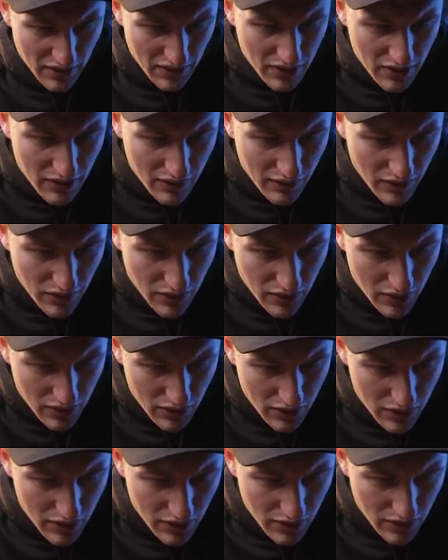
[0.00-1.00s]

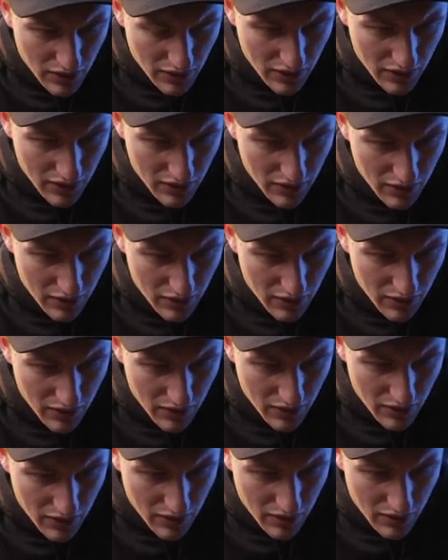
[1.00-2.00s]

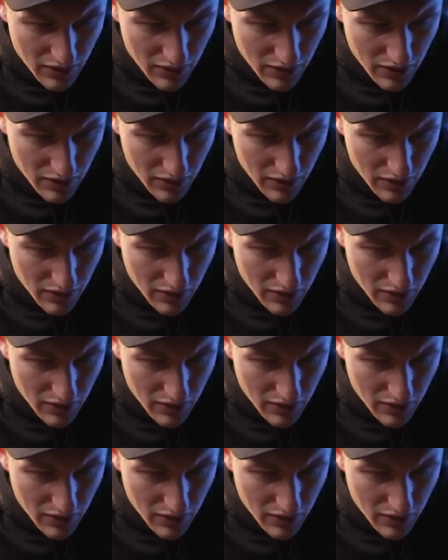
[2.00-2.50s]
(silence)